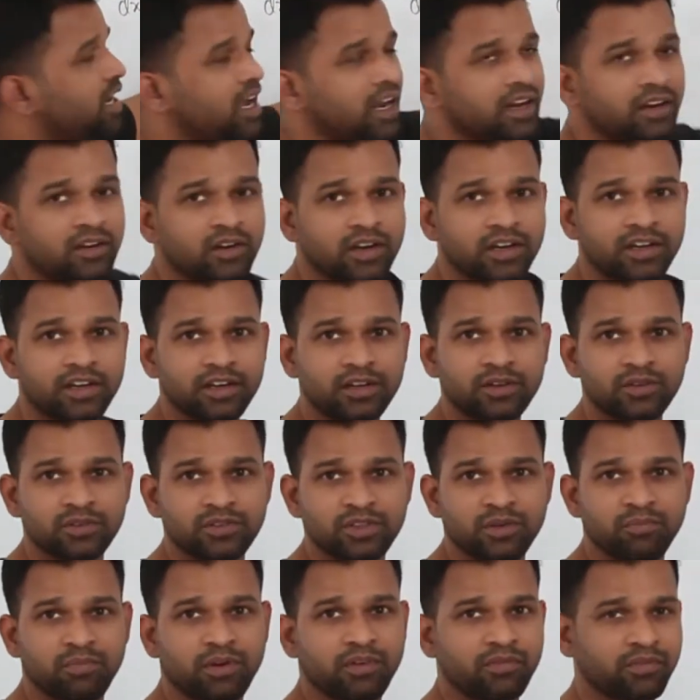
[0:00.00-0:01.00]
calculator to
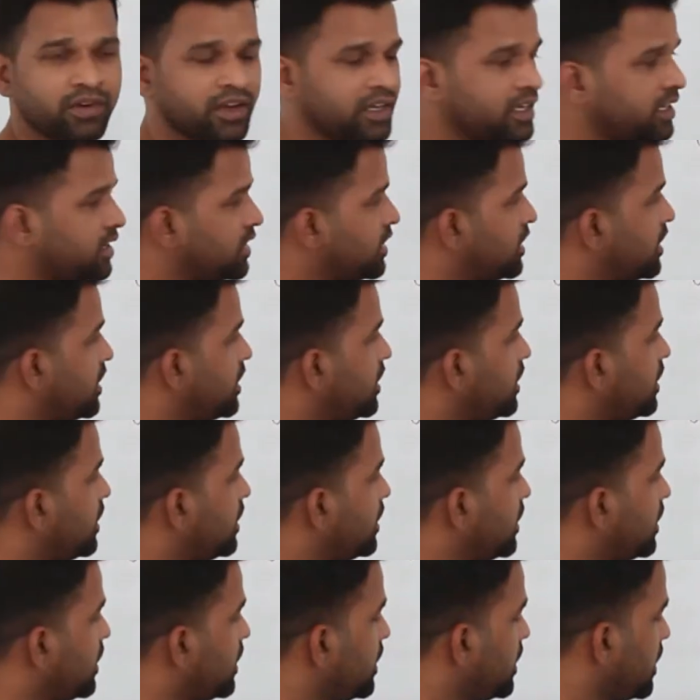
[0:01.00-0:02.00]
simplify.
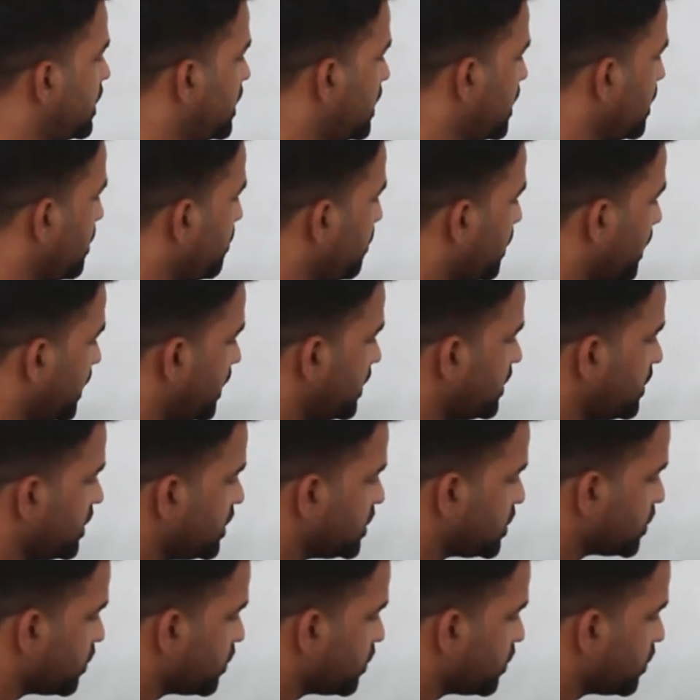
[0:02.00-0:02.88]
But in this